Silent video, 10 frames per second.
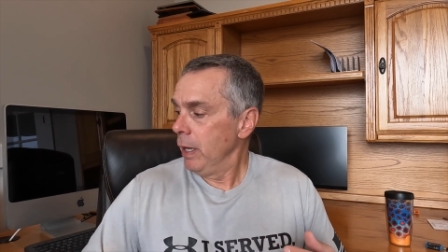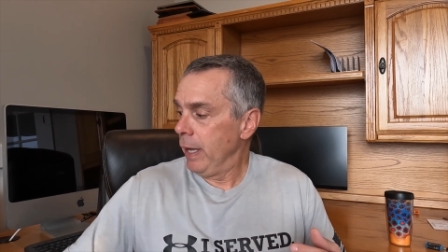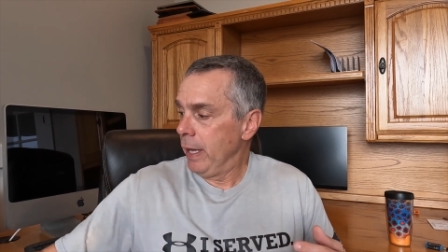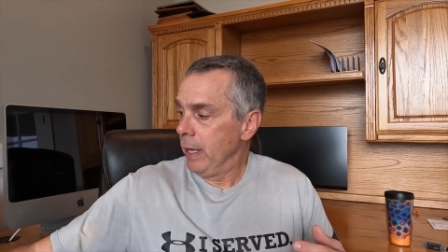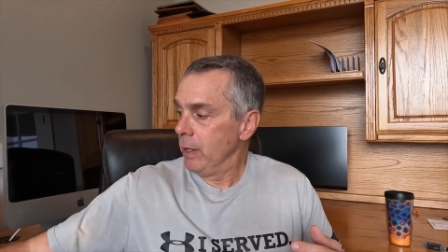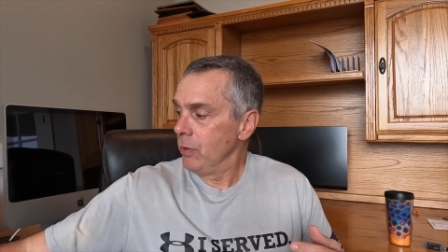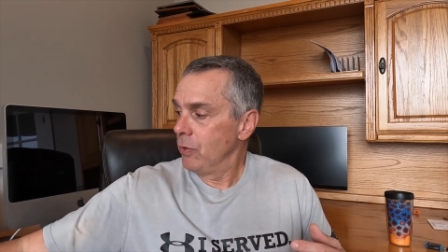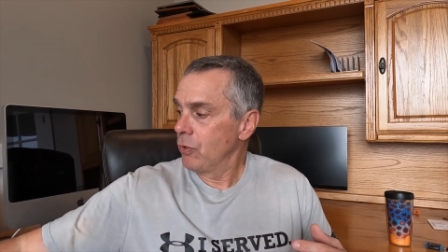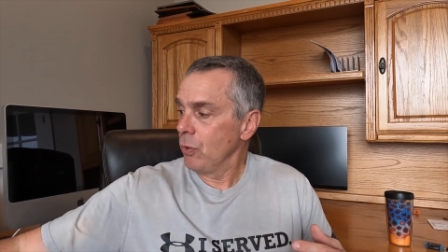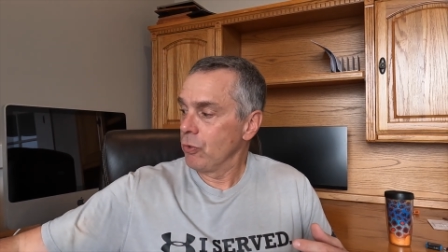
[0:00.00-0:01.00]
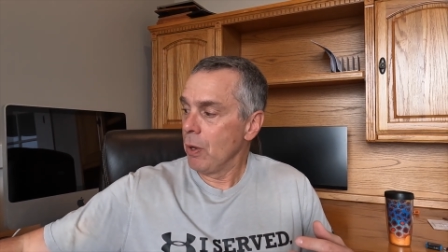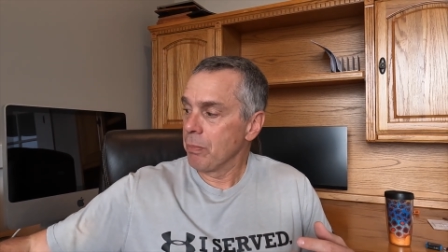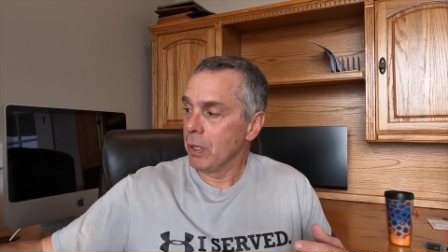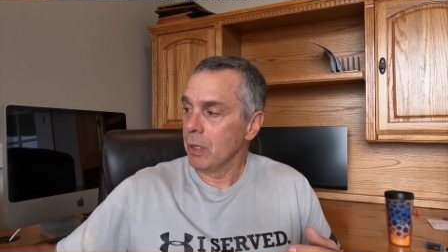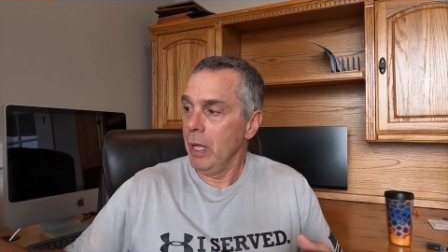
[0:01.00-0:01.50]
And so
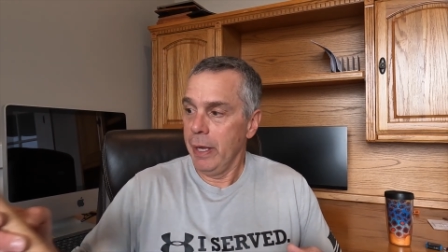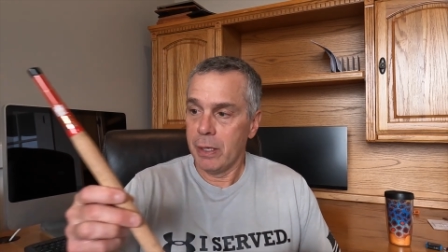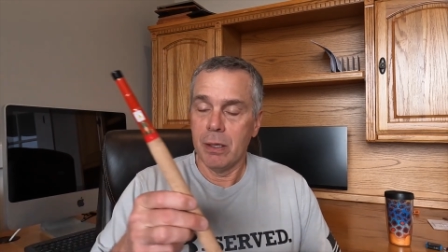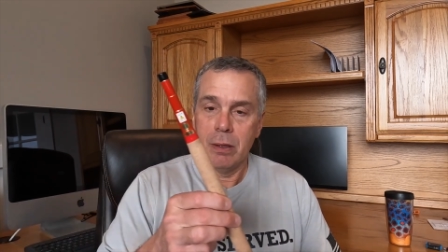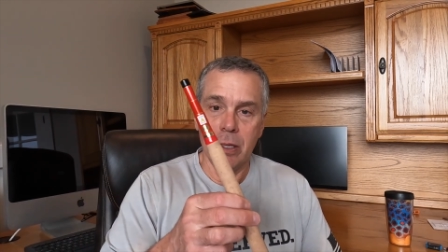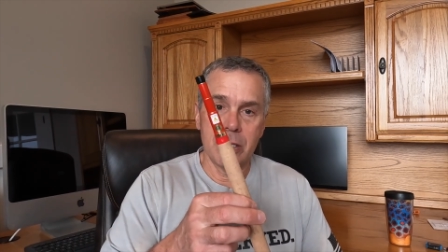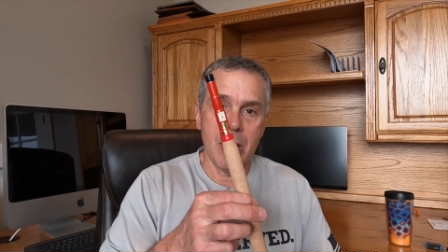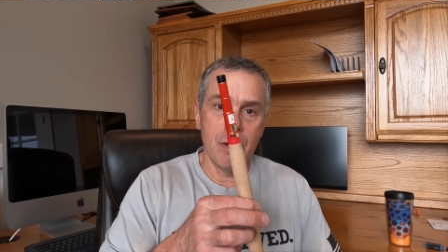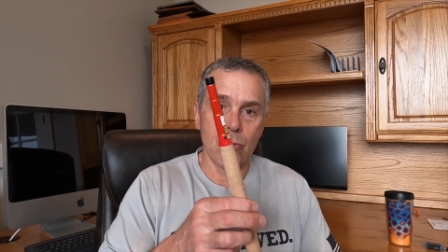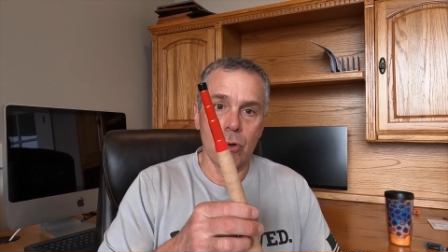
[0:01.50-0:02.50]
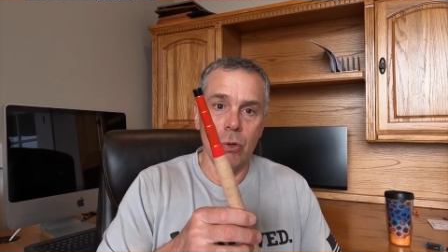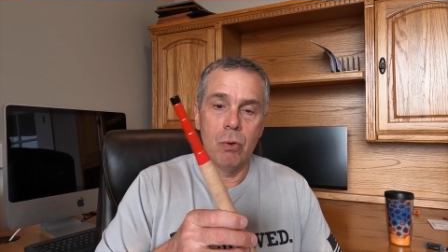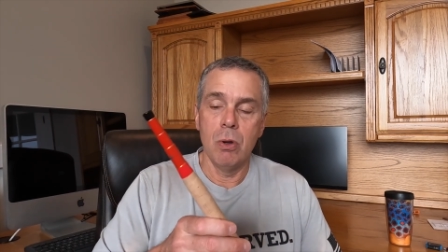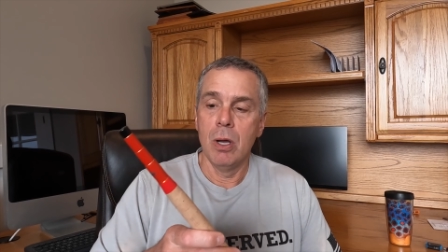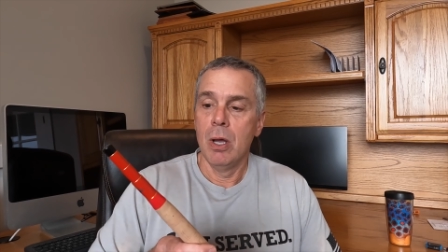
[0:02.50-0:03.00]
something like the
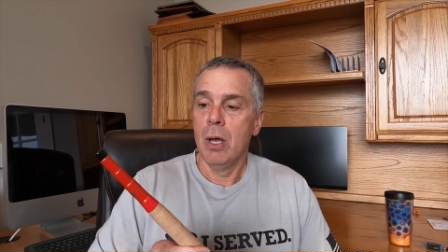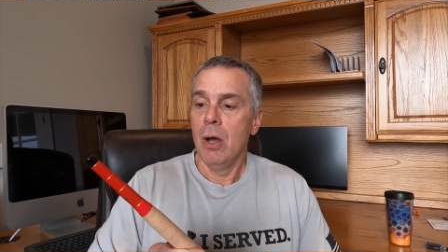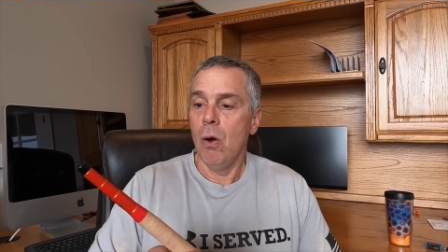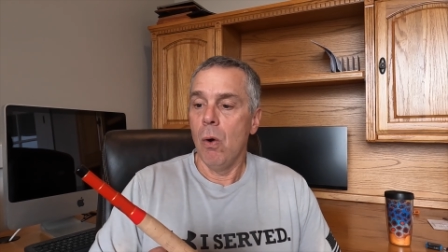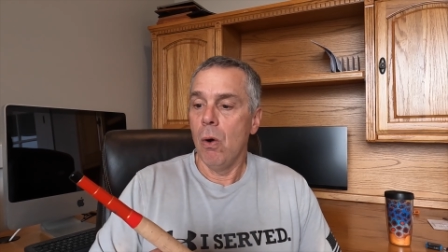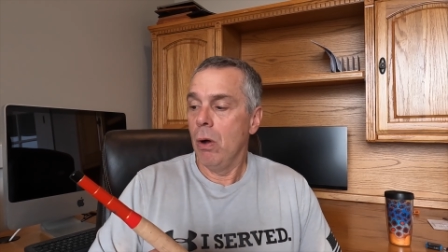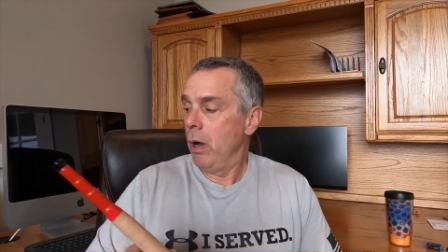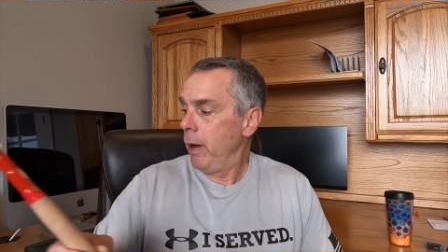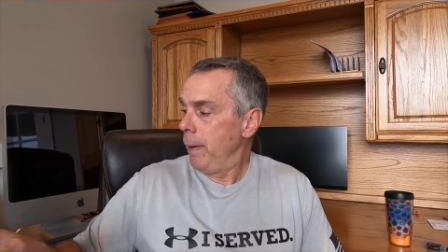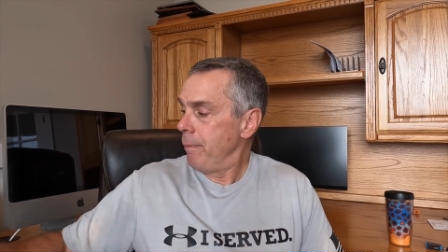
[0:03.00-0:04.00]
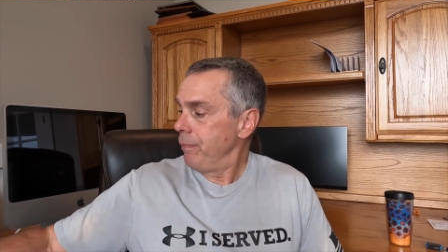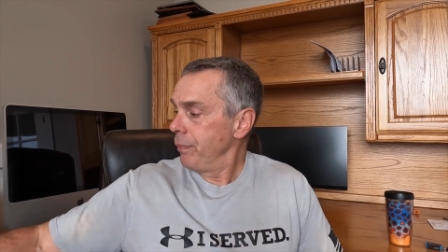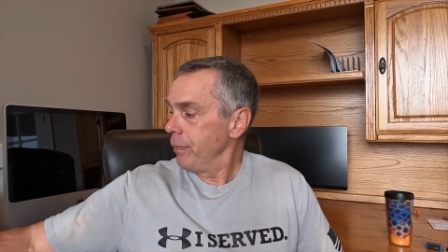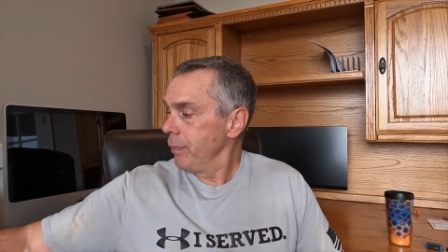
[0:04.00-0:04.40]
Tenryu or um,